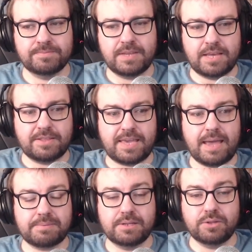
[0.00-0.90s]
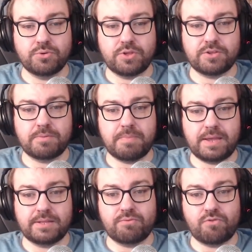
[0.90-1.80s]
As the captain loses her
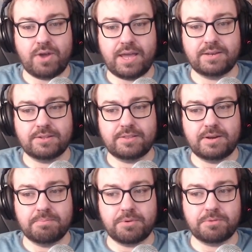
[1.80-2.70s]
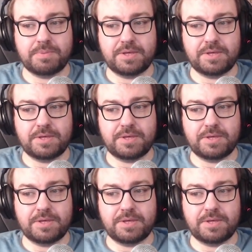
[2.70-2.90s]
mind and rants that it must be